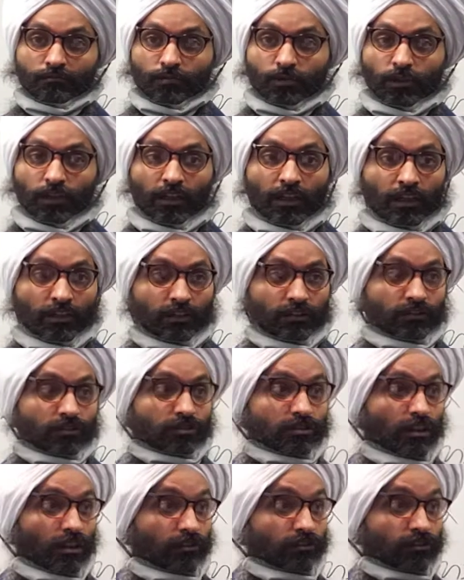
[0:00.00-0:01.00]
prayer and
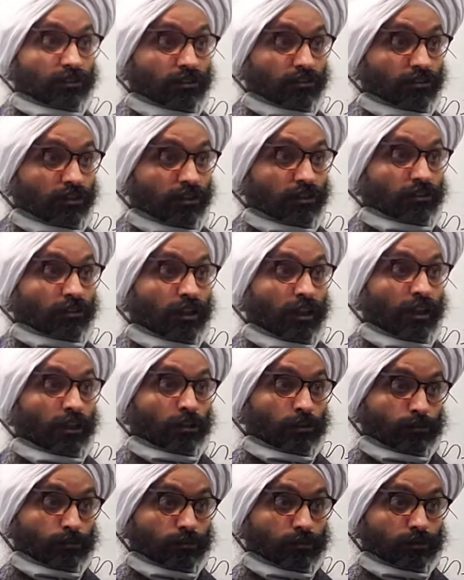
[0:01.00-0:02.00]
stuff, these things
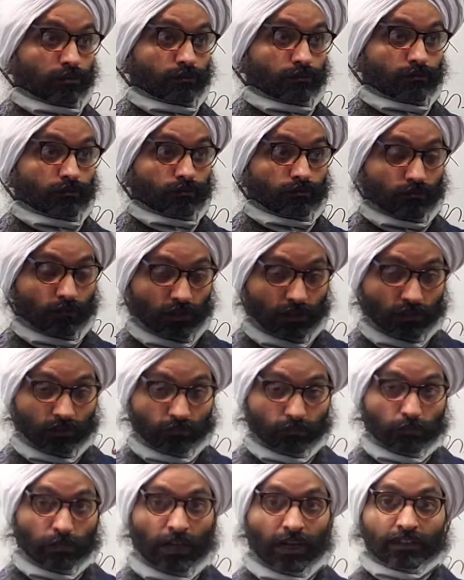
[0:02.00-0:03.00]
help
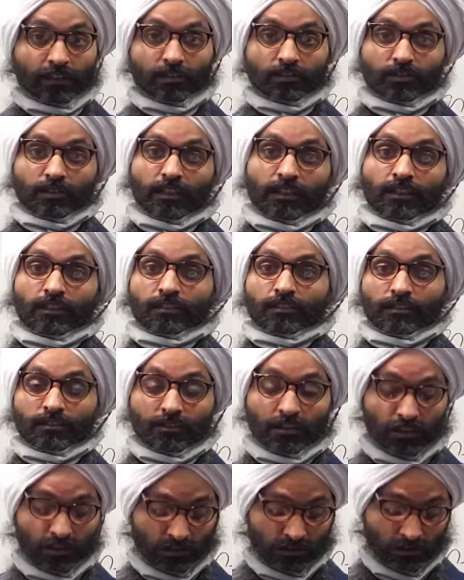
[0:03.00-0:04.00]
manage the hidden
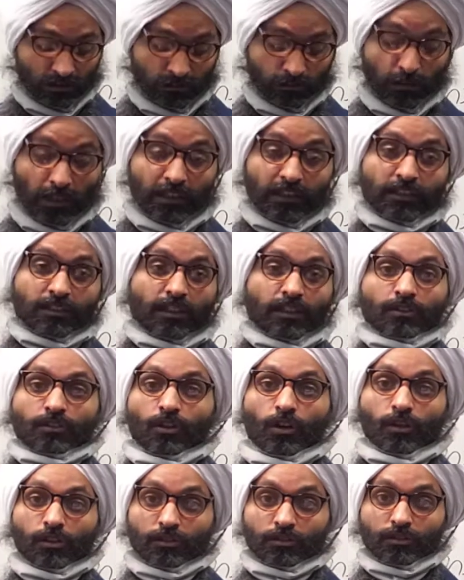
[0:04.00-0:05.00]
agenda. There's many
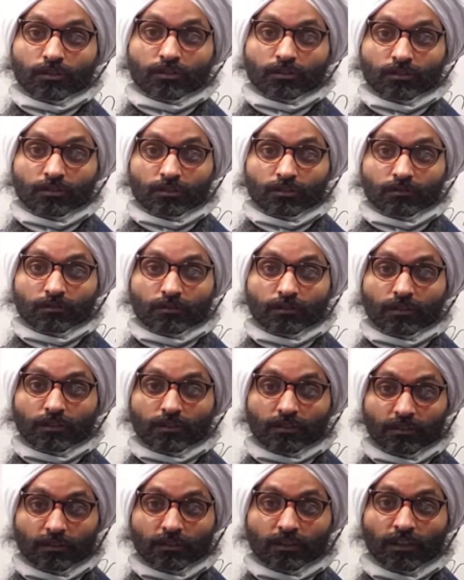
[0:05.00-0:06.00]
technologies
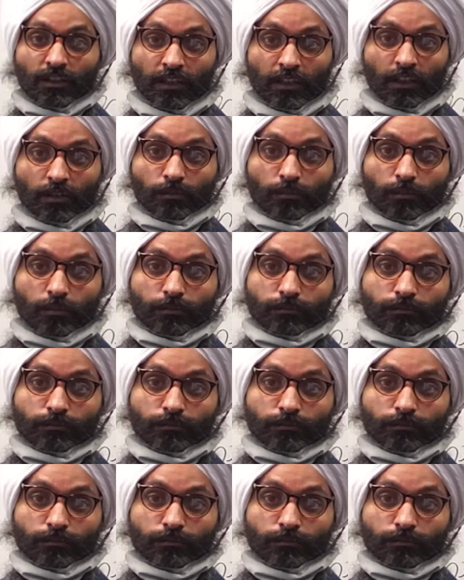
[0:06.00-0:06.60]
to help.